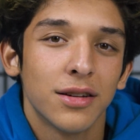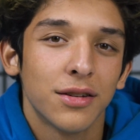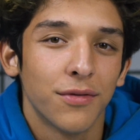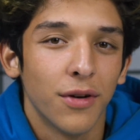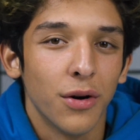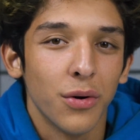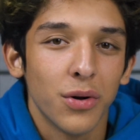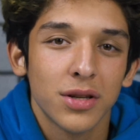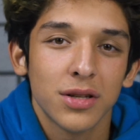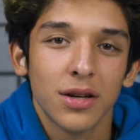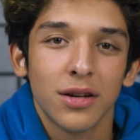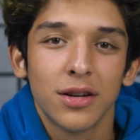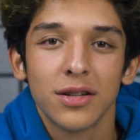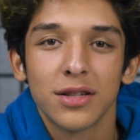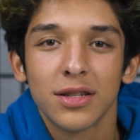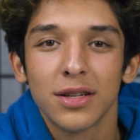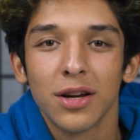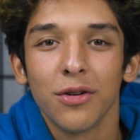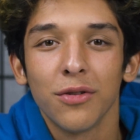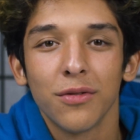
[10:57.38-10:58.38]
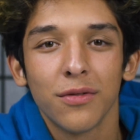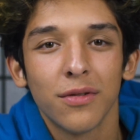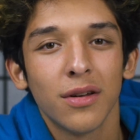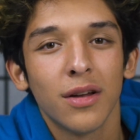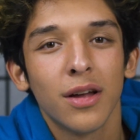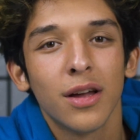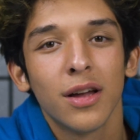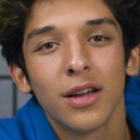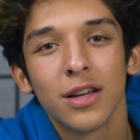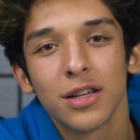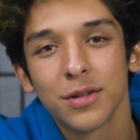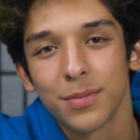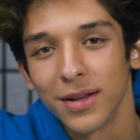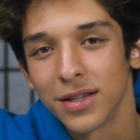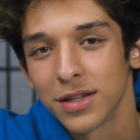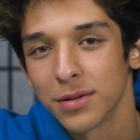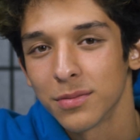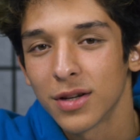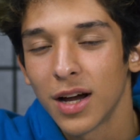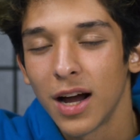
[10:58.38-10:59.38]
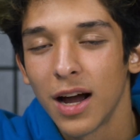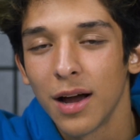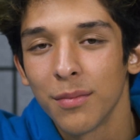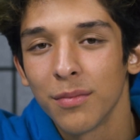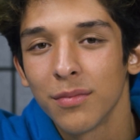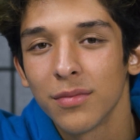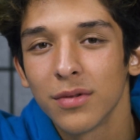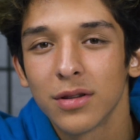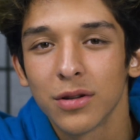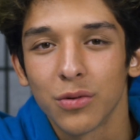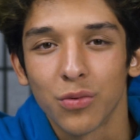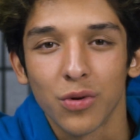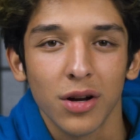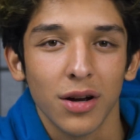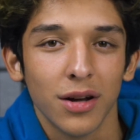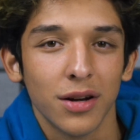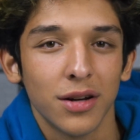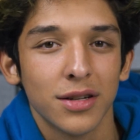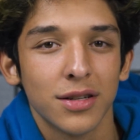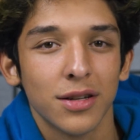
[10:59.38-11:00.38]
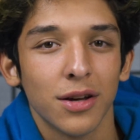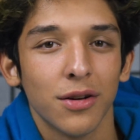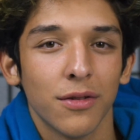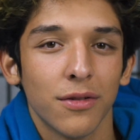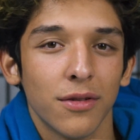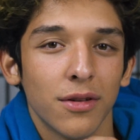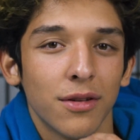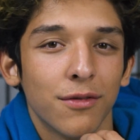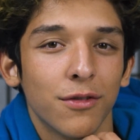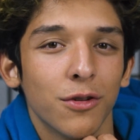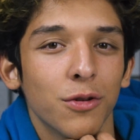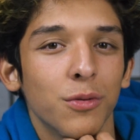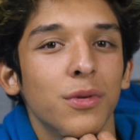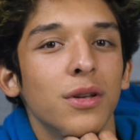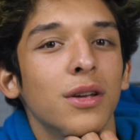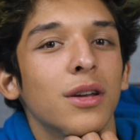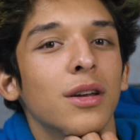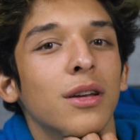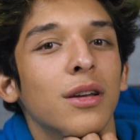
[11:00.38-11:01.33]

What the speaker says: focus on yourself. Spend some time to work on yourself. You feel me?